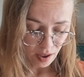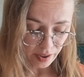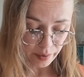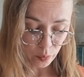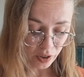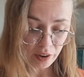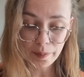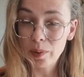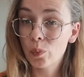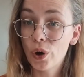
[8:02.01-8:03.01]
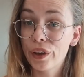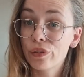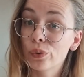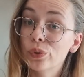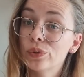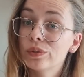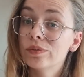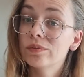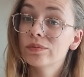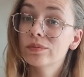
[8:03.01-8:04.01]
it wouldn't have been what I thought,
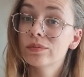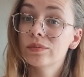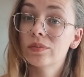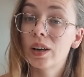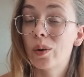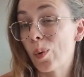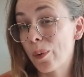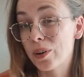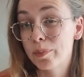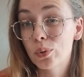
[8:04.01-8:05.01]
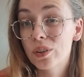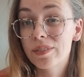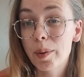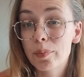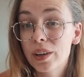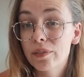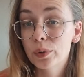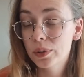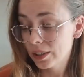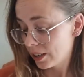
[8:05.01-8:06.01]
what I would have bought the fabric
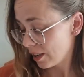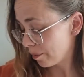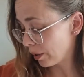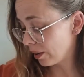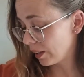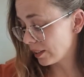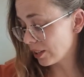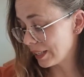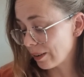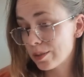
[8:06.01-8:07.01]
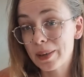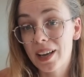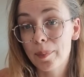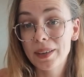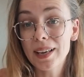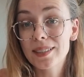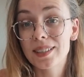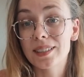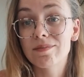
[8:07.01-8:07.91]
for, but it turned out to be a happy accident.